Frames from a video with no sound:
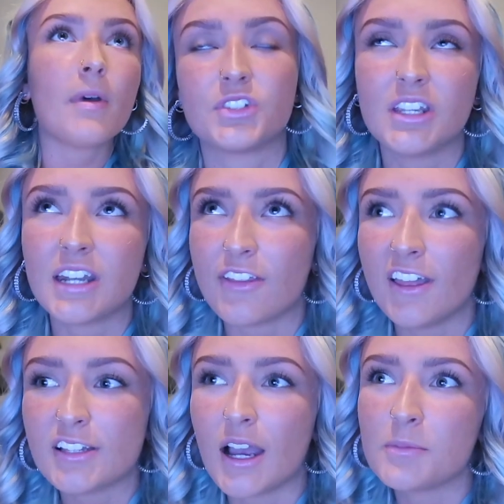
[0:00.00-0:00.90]
See, now
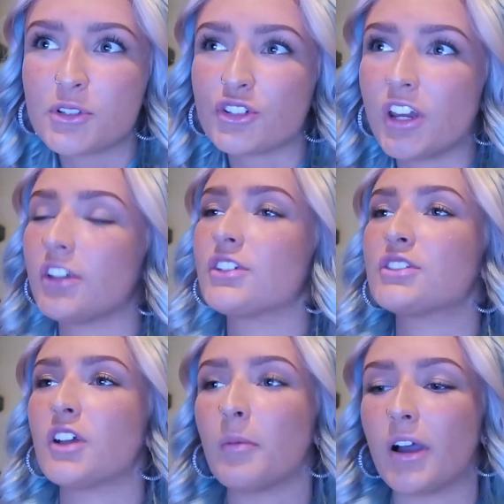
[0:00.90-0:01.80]
that times are changing
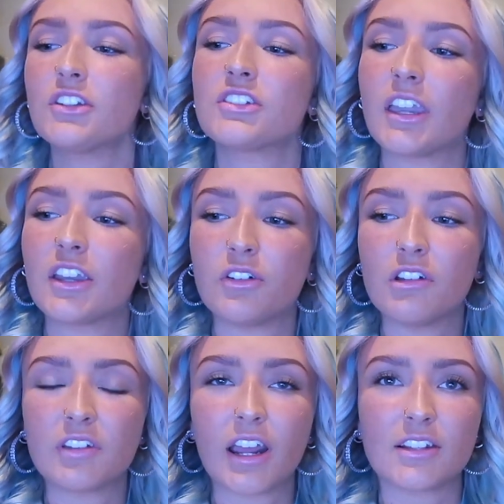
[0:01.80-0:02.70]
so much, like who
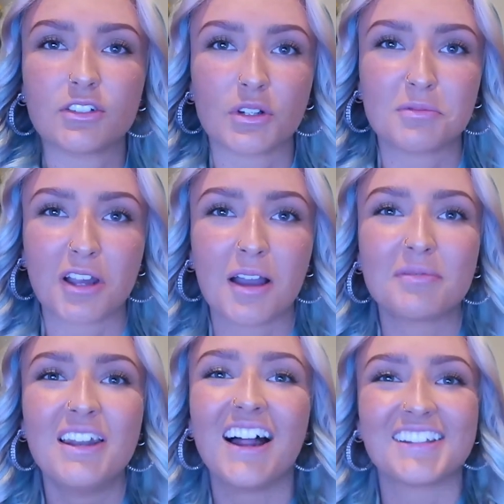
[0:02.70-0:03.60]
even has a dream
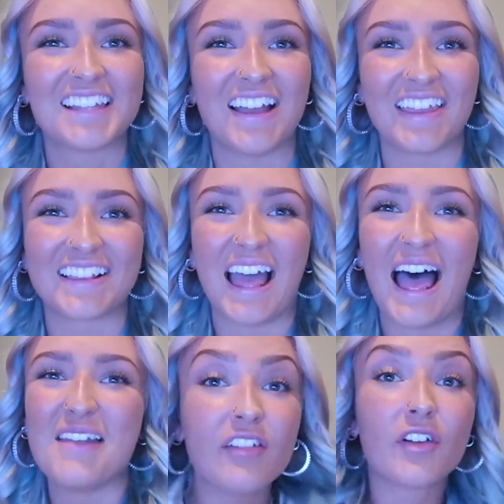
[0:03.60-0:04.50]
job? Doesn't sound like
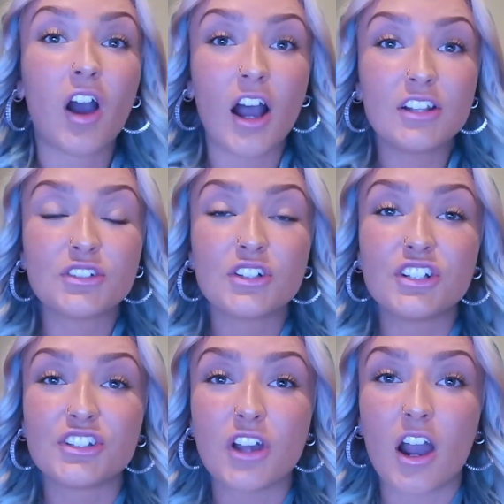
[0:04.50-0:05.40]
that. If
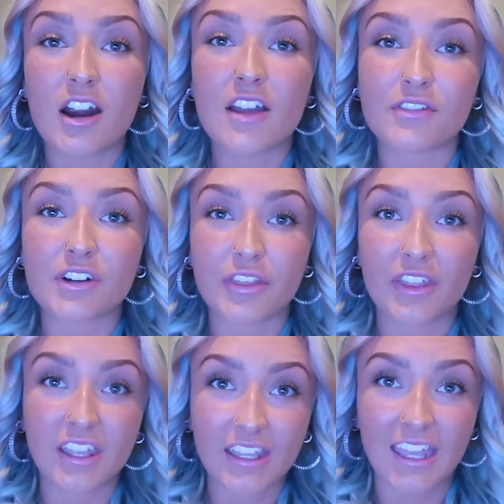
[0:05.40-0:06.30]
concerts are ever a
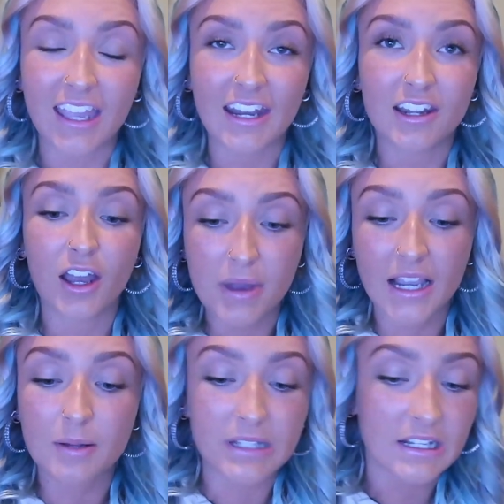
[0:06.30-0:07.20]
thing again,
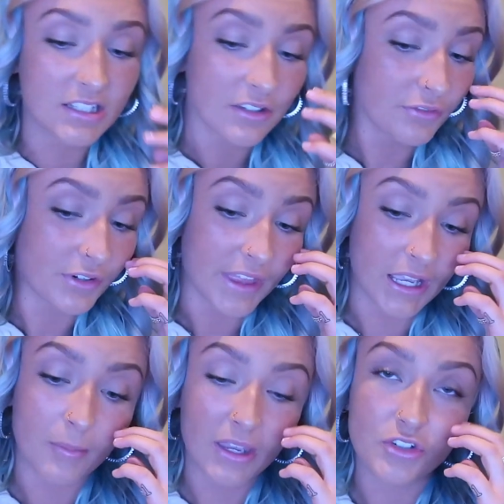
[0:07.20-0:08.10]
backup dancing for
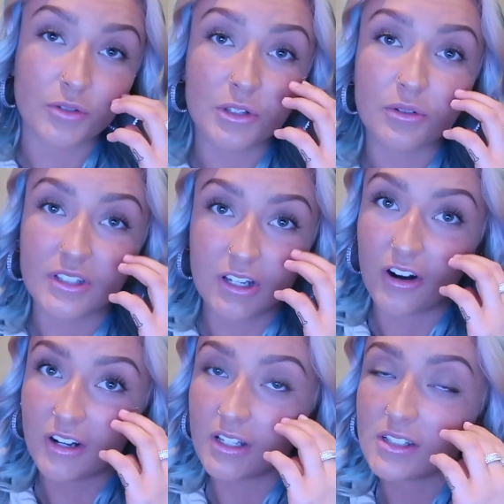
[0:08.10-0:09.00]
like a major music
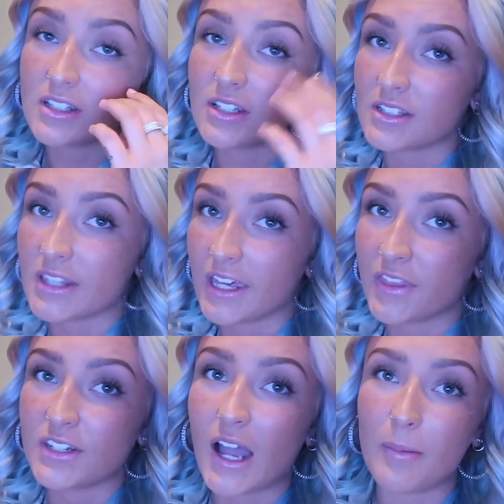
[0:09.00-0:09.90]
artist is like
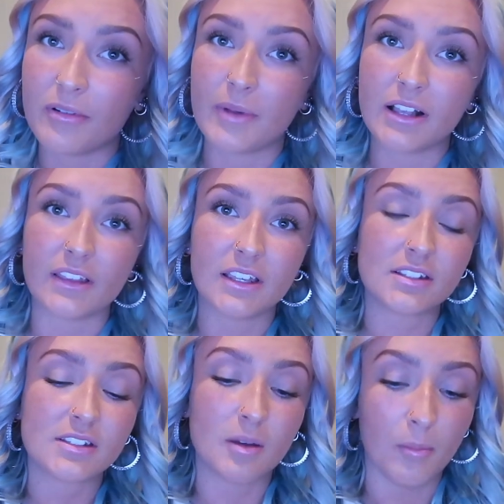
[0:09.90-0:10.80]
the top of my
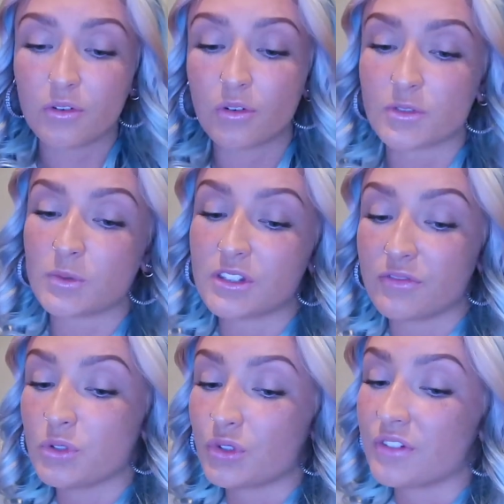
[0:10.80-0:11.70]
list. Who knows what the
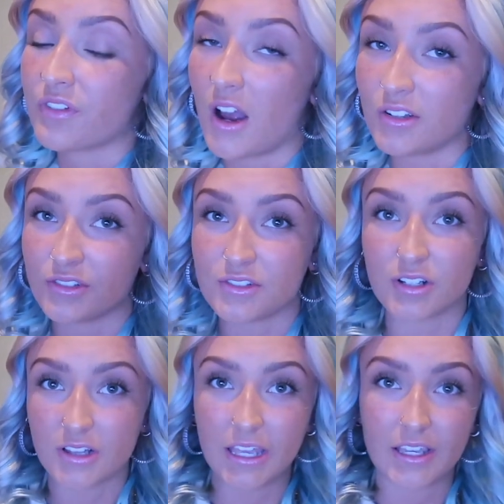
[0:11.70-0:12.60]
future of concerts
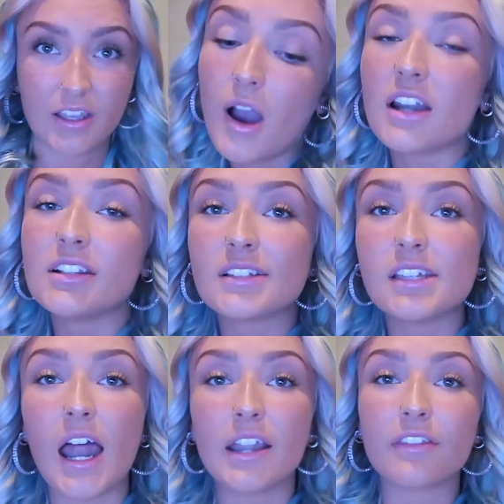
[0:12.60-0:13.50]
look like?
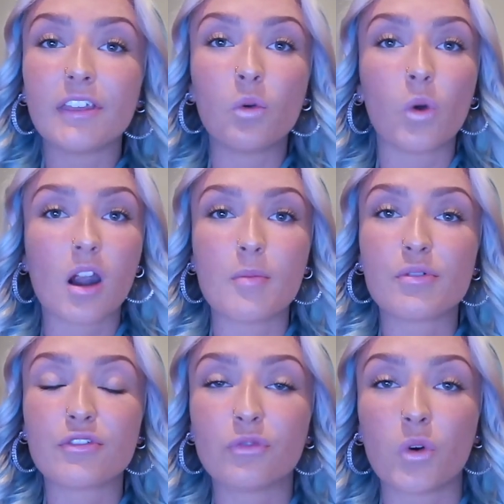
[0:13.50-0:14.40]
Honestly, anything where I'm
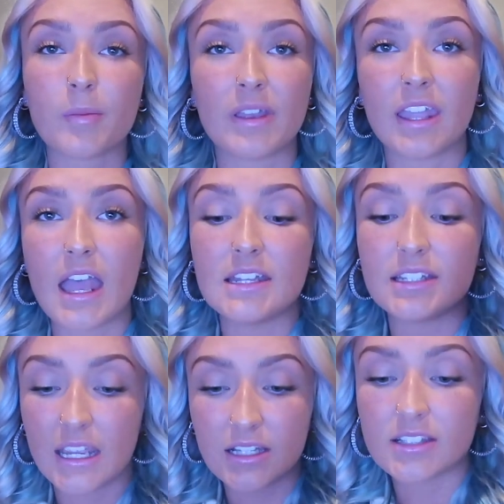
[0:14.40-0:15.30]
performing and
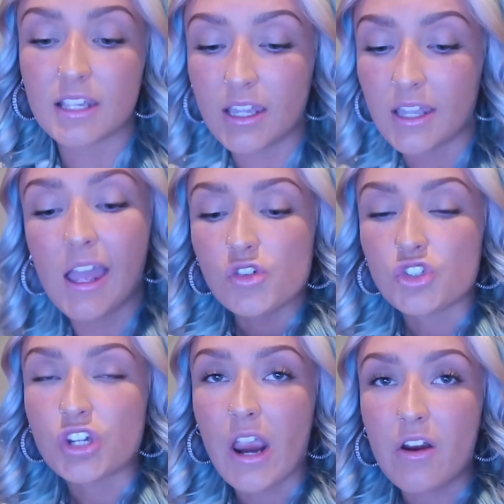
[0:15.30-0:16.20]
dancing,
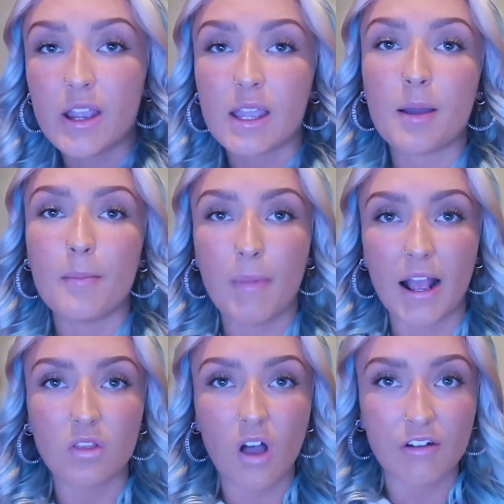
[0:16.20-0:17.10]
sharing
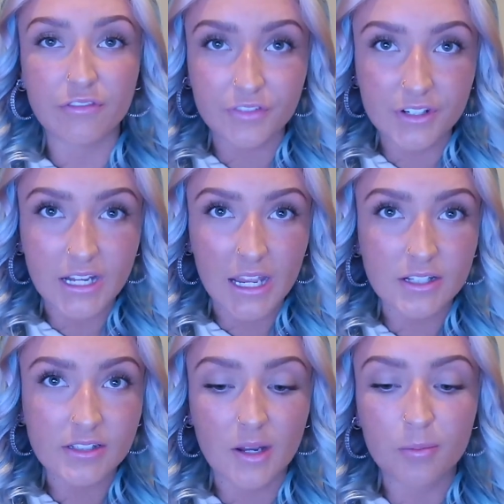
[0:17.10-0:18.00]
my love for
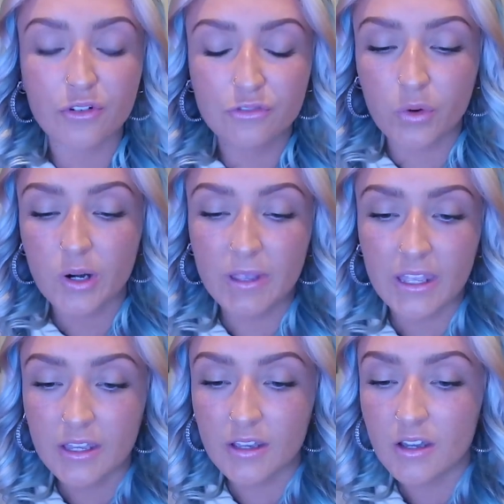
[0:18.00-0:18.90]
dance and
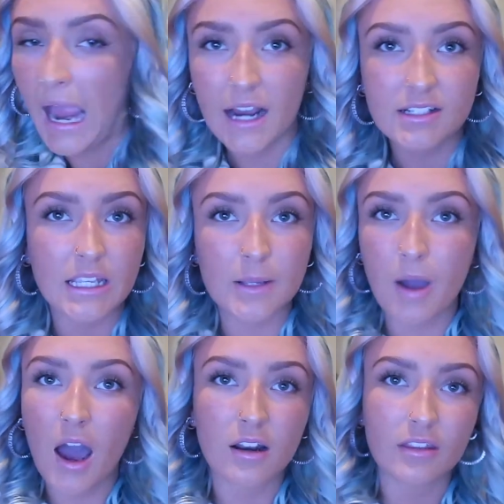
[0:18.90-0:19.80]
performing, acting,
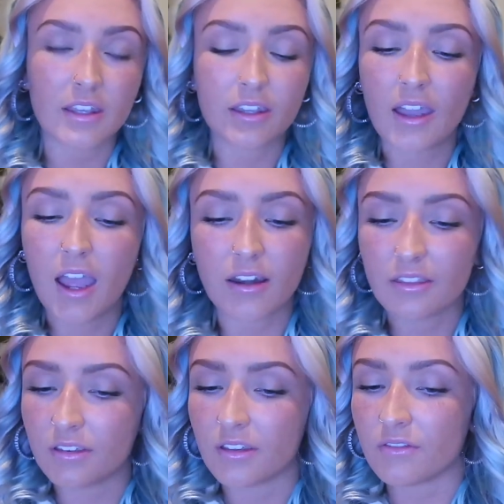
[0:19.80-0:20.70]
modeling,
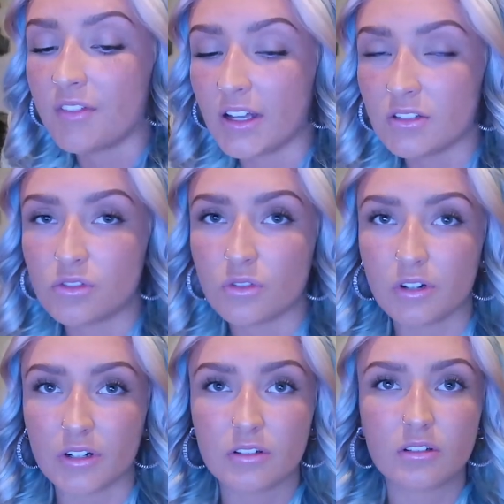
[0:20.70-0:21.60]
anything of that
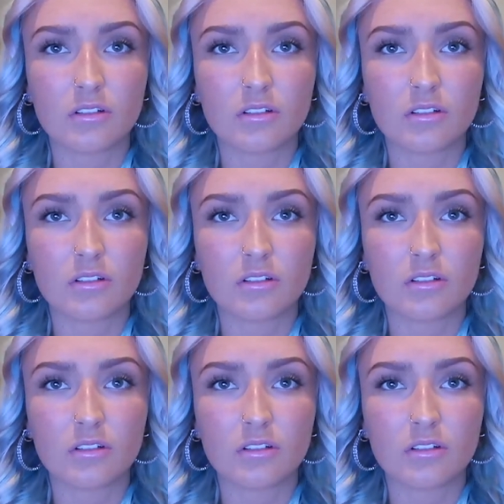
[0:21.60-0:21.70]
sort.